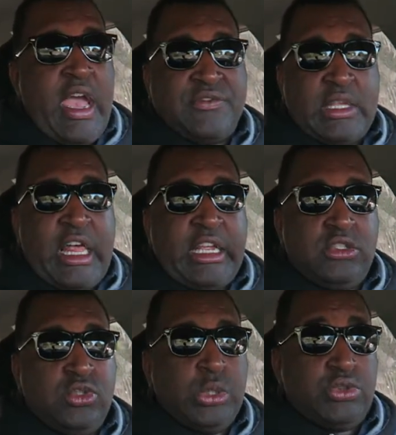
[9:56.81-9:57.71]
after
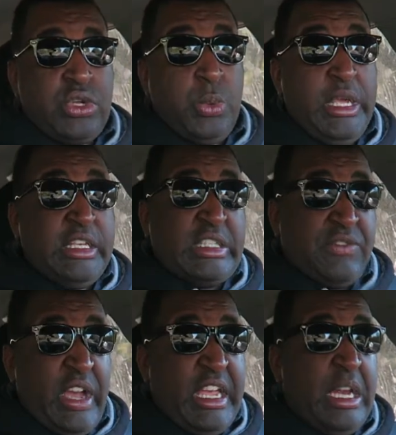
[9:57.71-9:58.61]
like two or three weeks
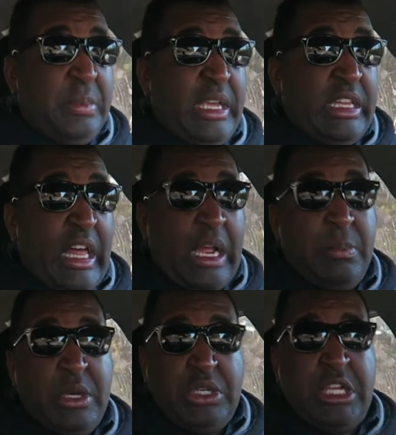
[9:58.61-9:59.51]
if I end up getting like
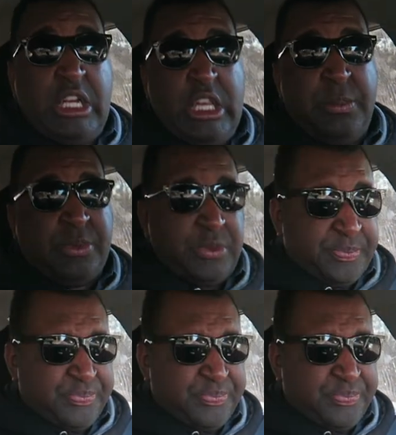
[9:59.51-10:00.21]
a million clips